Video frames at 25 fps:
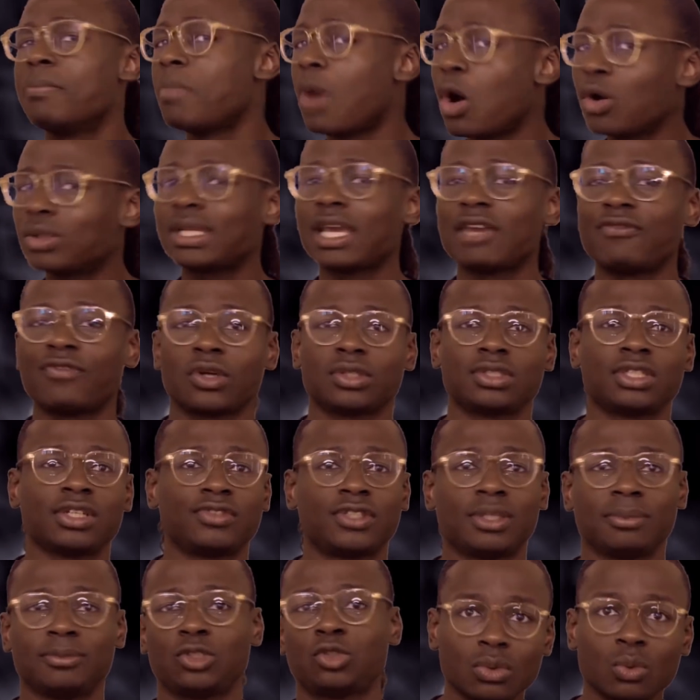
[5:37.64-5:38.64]
multiverse of
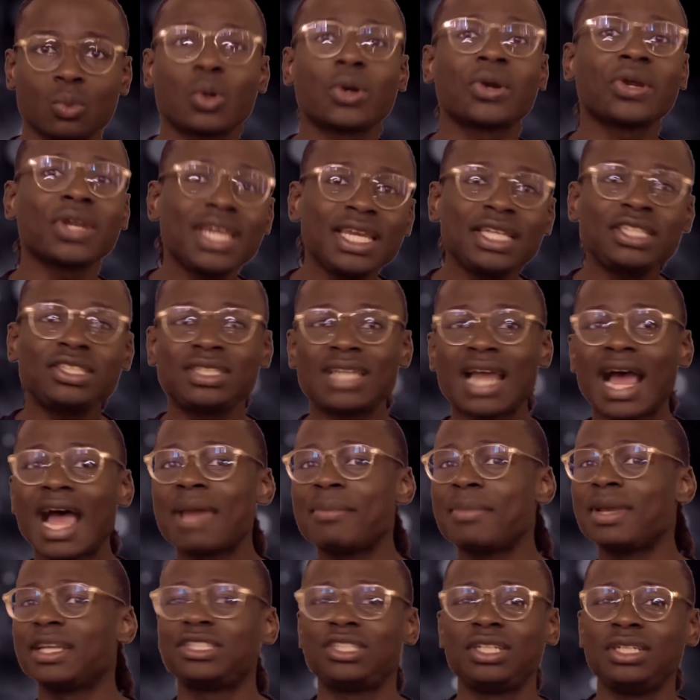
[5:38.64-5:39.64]
some sort, where each
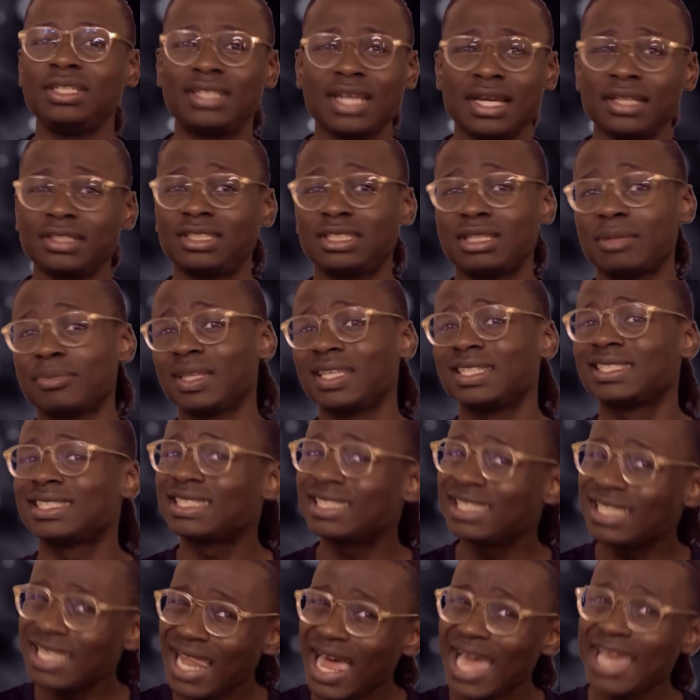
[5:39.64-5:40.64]
time as she does something
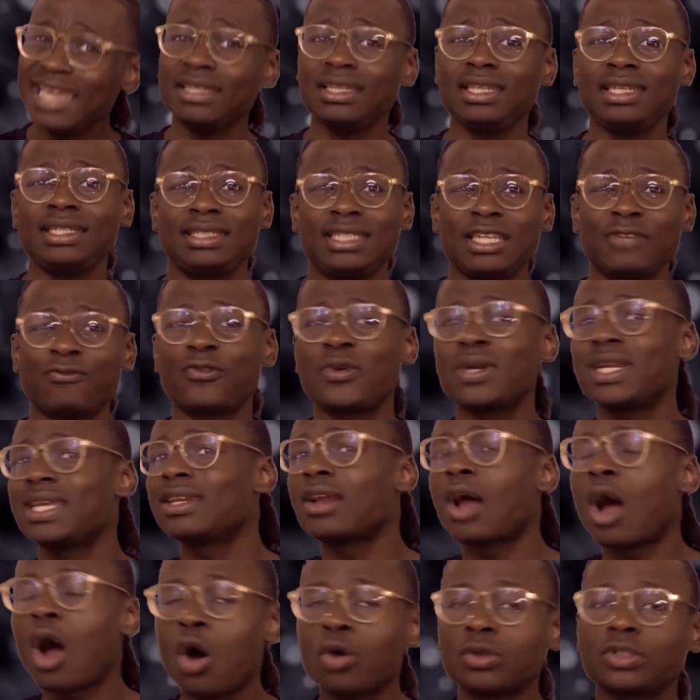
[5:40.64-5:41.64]
slightly different,
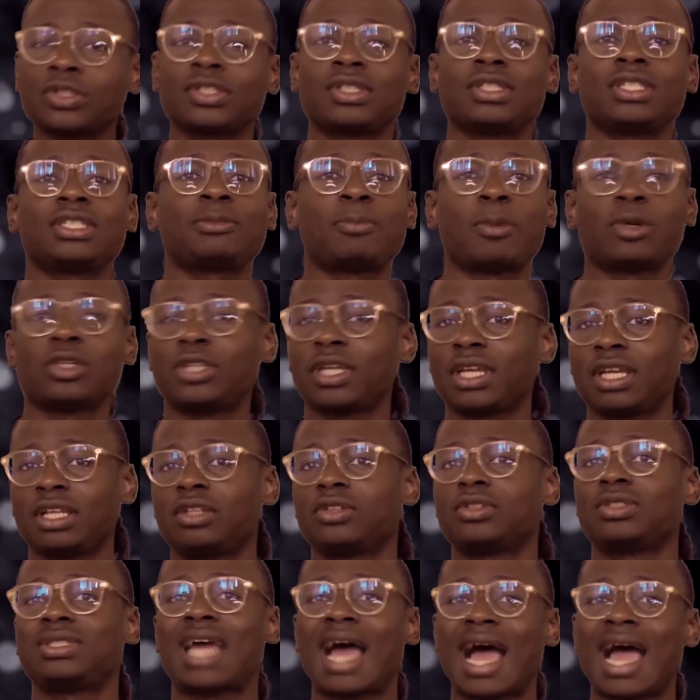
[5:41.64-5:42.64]
it alters this
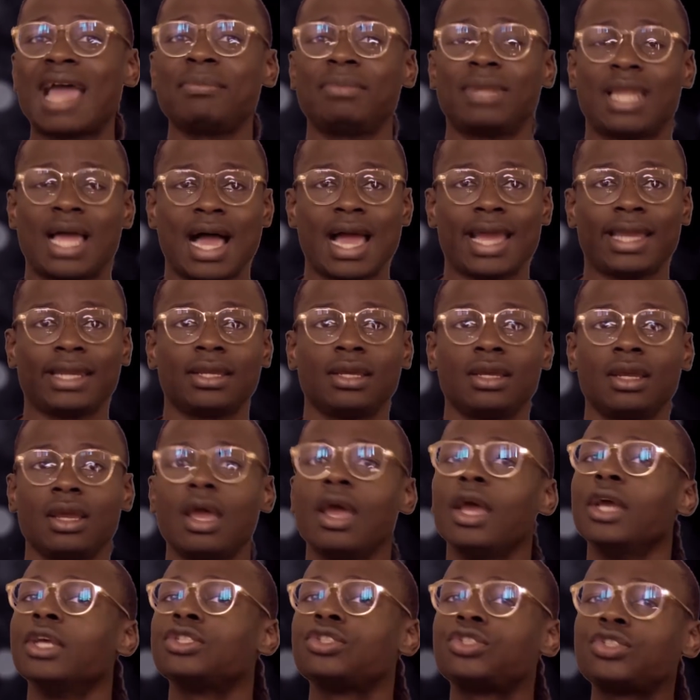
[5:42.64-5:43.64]
particular timeline.
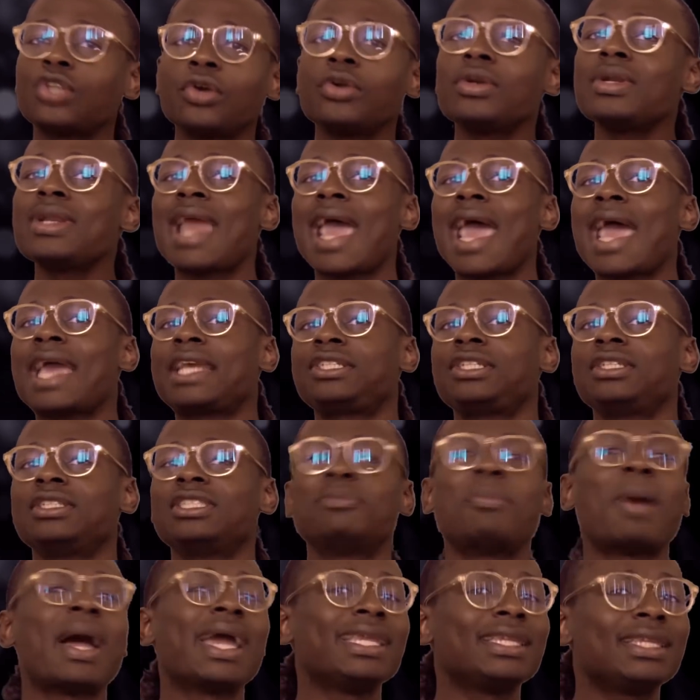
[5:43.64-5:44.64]
Certain
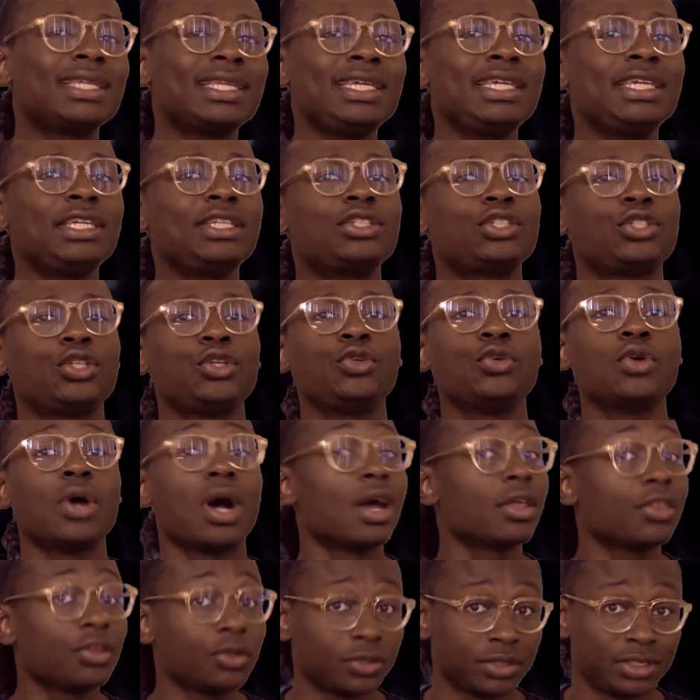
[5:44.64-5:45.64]
actions might lead to
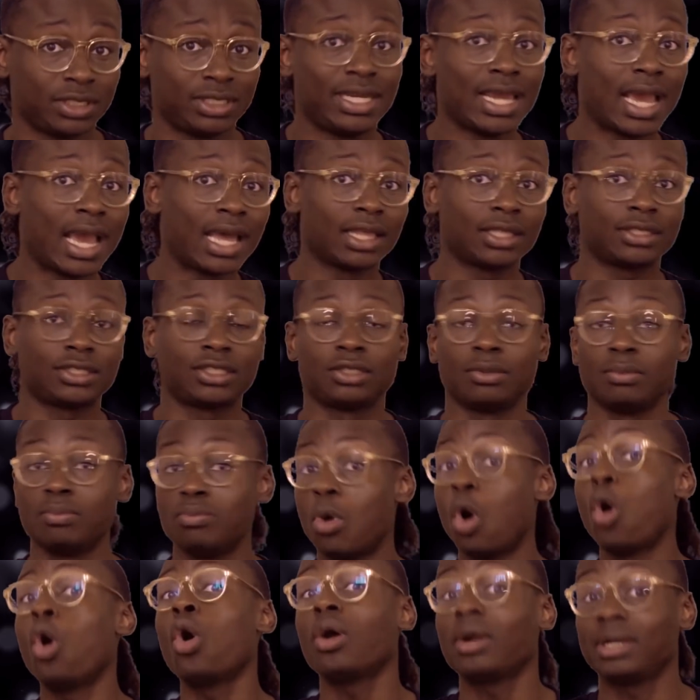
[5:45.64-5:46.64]
others' deaths,
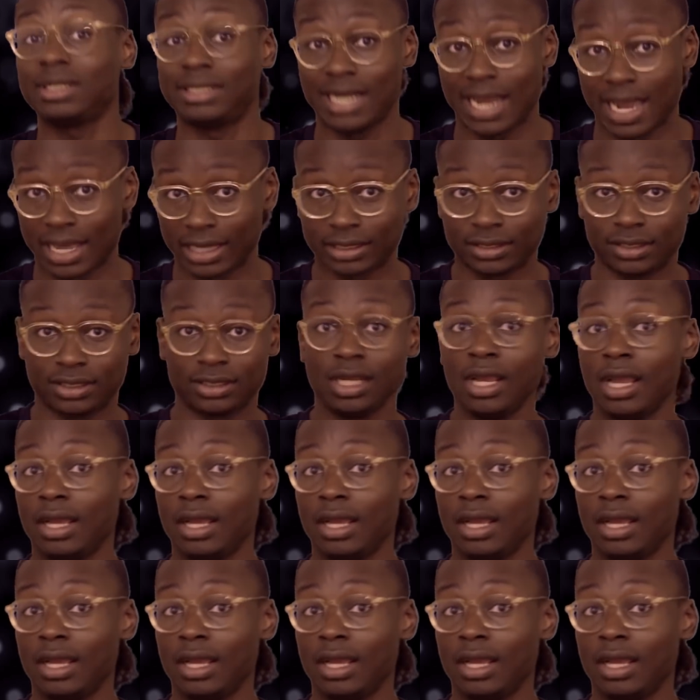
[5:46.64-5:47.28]
more deaths,